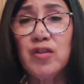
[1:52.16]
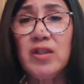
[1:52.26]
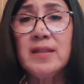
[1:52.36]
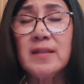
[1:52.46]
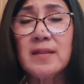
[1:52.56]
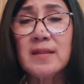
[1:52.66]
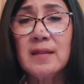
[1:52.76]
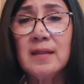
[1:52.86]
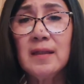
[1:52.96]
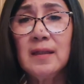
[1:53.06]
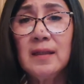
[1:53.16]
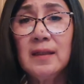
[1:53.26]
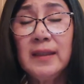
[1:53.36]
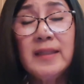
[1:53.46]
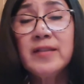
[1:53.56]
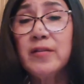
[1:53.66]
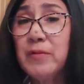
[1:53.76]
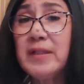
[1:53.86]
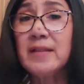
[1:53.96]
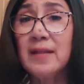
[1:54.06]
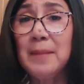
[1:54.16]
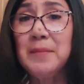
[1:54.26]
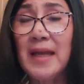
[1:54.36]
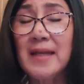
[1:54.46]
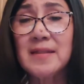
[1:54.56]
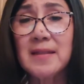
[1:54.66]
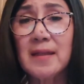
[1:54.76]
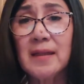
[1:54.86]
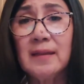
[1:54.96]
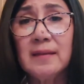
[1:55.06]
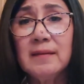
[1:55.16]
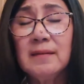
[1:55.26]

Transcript: genes. He is the reason I'm dancing.